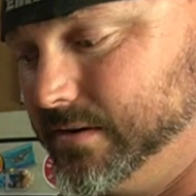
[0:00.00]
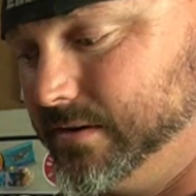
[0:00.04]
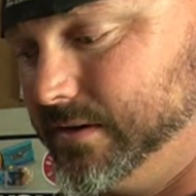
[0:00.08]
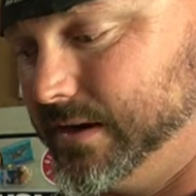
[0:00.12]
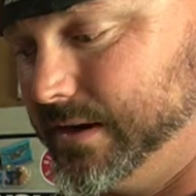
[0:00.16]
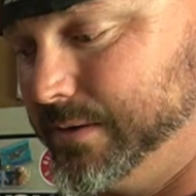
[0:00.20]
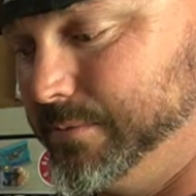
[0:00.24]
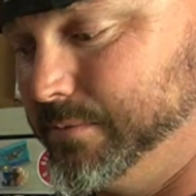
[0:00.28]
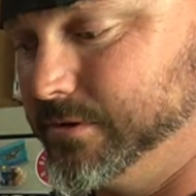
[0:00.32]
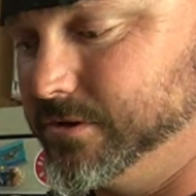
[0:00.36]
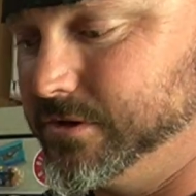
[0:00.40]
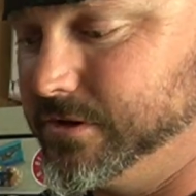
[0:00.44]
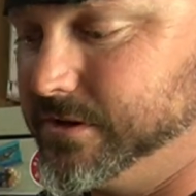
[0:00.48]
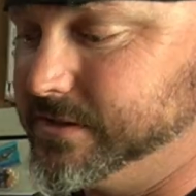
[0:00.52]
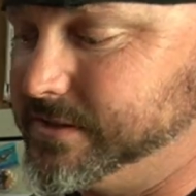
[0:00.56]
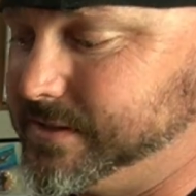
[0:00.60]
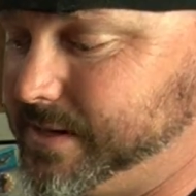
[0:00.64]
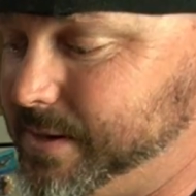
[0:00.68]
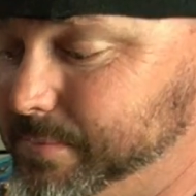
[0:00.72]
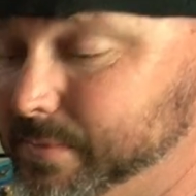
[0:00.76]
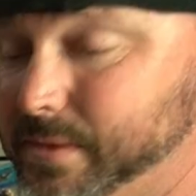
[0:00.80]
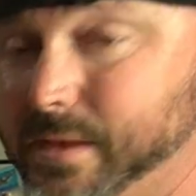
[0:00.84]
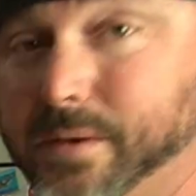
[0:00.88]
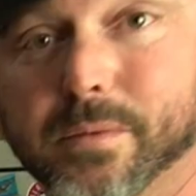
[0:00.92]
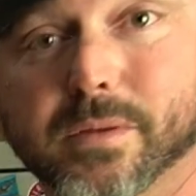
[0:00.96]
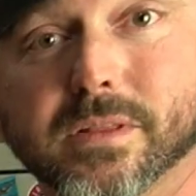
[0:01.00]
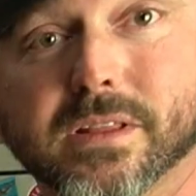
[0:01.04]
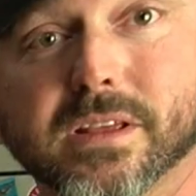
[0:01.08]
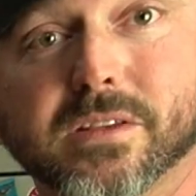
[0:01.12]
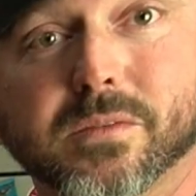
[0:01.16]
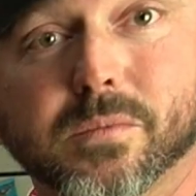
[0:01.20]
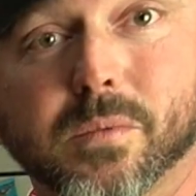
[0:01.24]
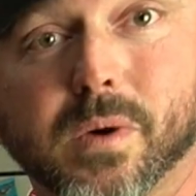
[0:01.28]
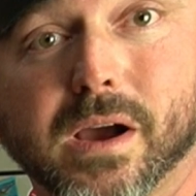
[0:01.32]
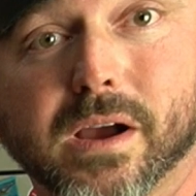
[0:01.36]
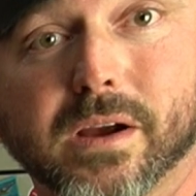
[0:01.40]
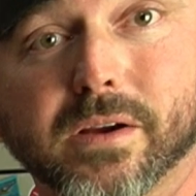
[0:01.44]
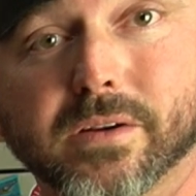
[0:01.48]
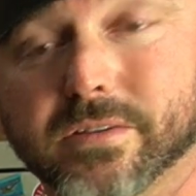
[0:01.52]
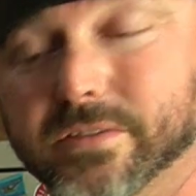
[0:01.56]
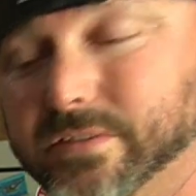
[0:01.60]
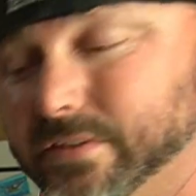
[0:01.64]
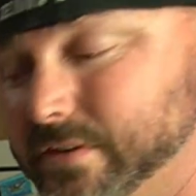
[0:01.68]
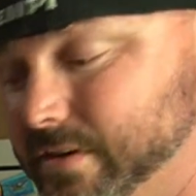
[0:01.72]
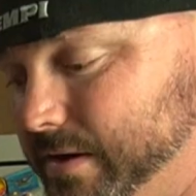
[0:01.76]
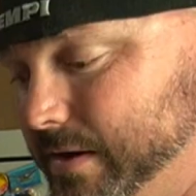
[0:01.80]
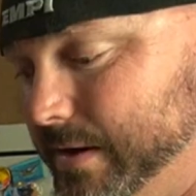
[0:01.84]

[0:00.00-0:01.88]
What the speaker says: And we'll do the same thing with these wires.